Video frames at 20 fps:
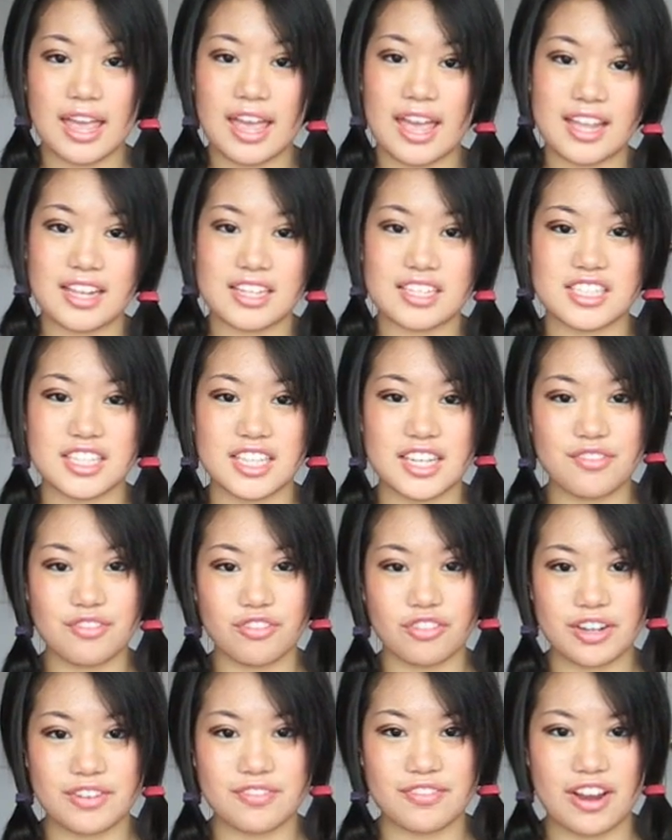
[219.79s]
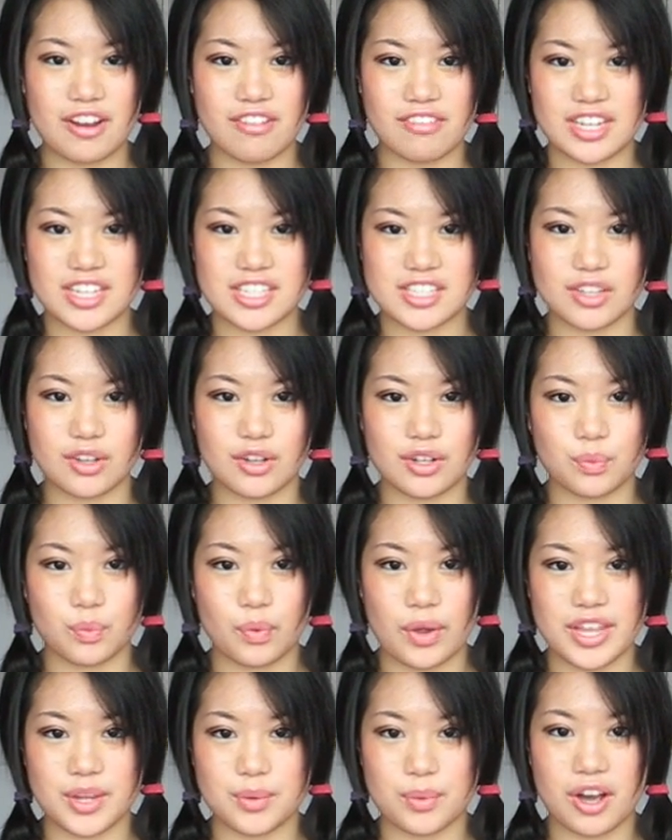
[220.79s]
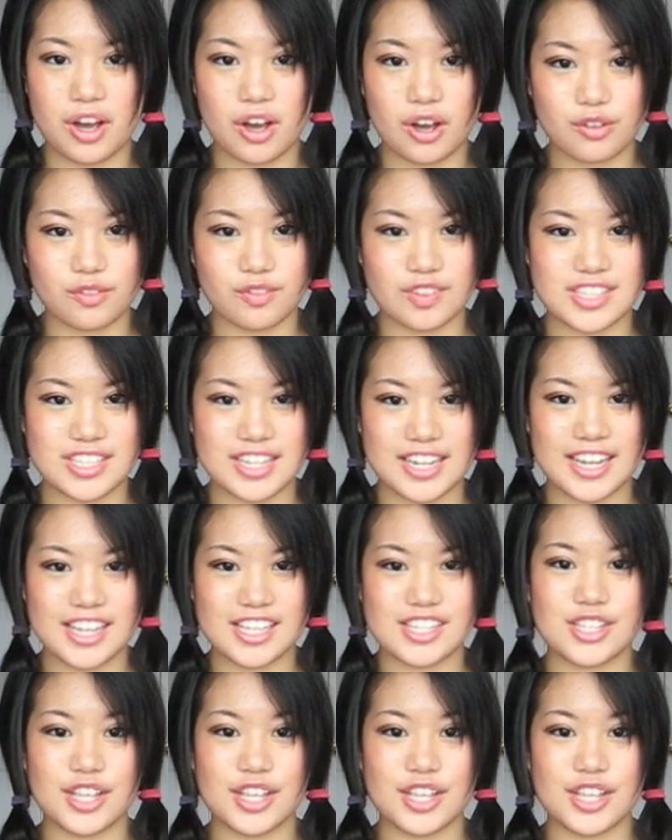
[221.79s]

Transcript: and delivery varies on where you are obviously.